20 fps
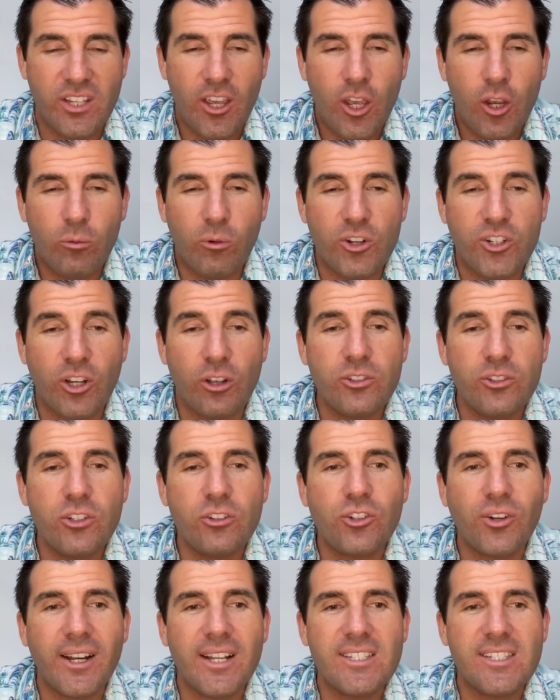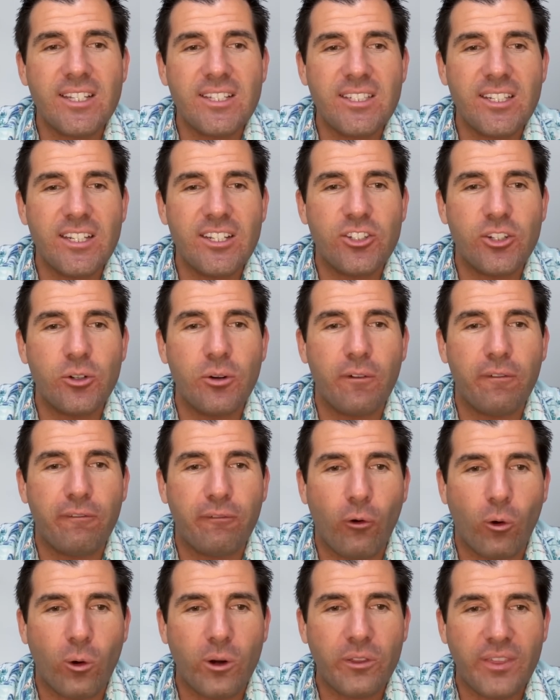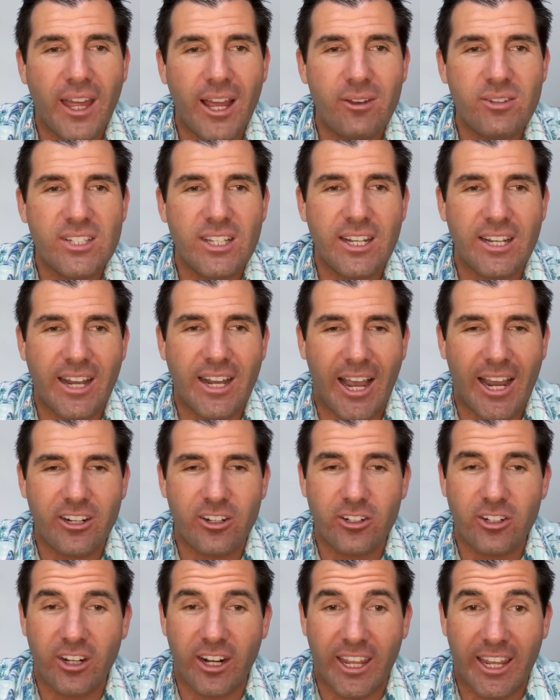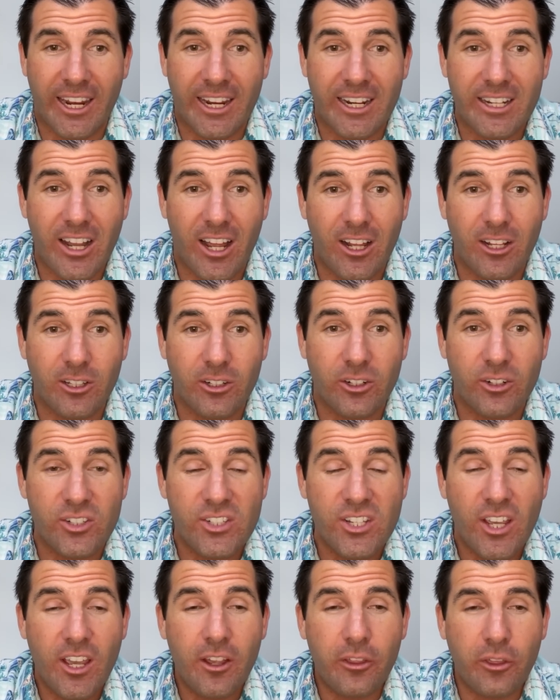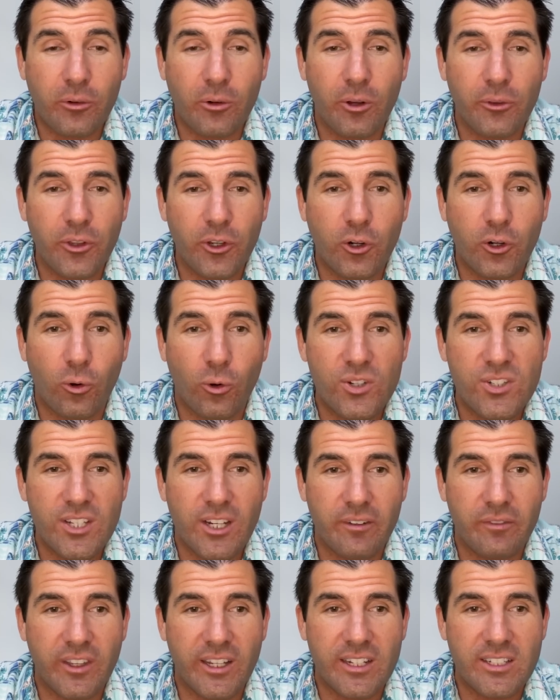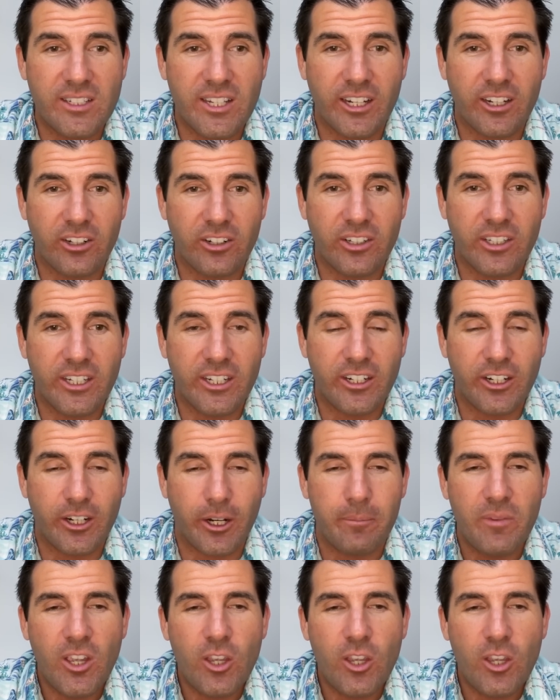which also translates into $4,908 throughout the course of the entire year.